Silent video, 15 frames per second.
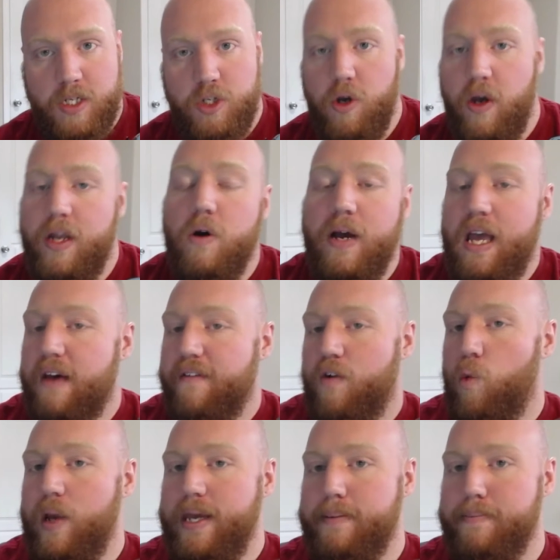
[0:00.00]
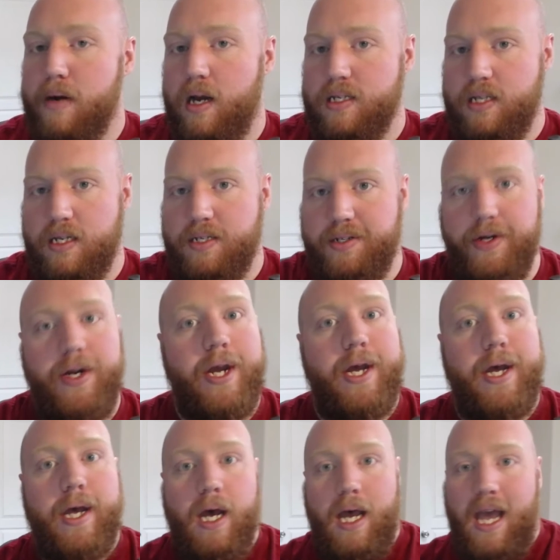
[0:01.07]
So I know I have a weak processor
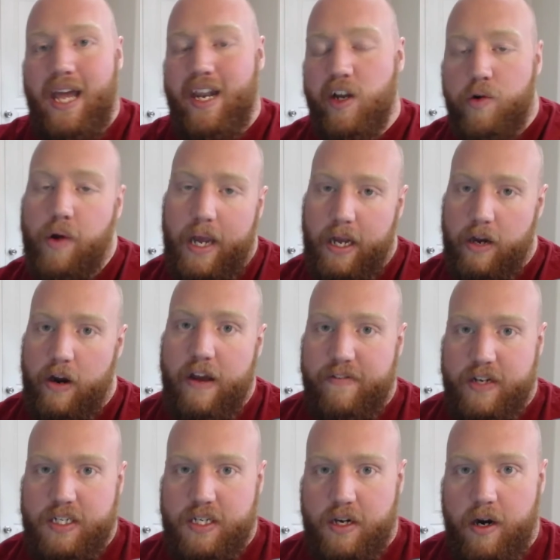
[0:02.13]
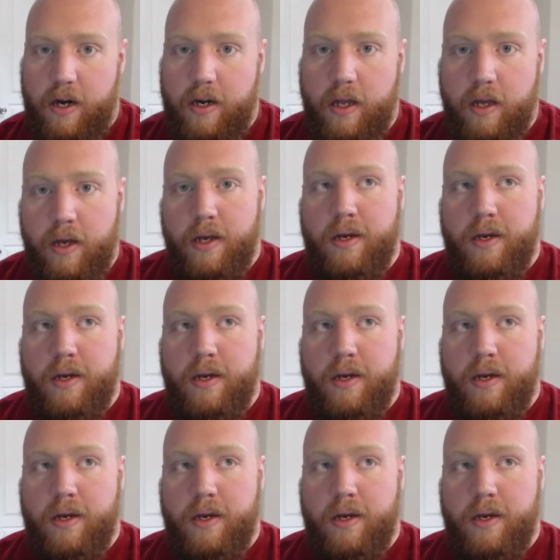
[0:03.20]
and a great graphics card.